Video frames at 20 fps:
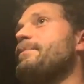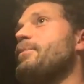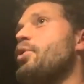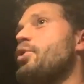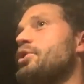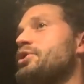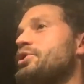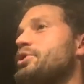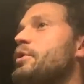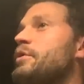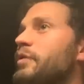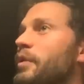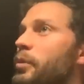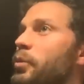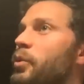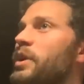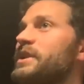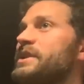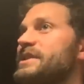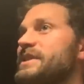more so
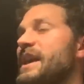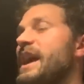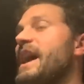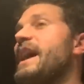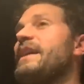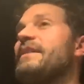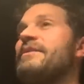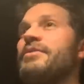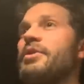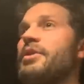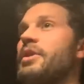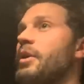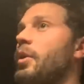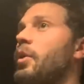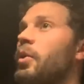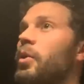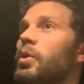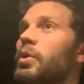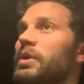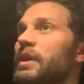from one side, for their
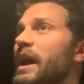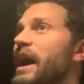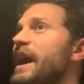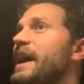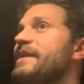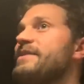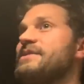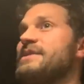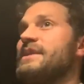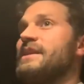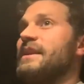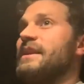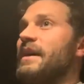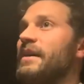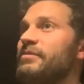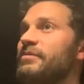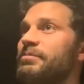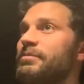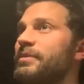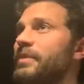whole lives, and they
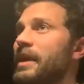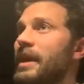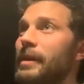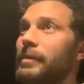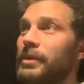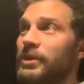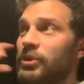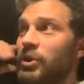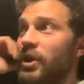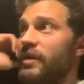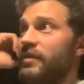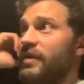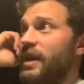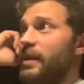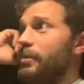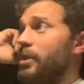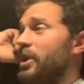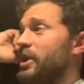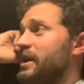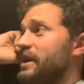haven't been able to do
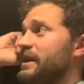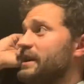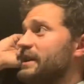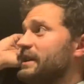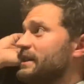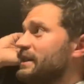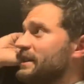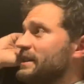anything about it.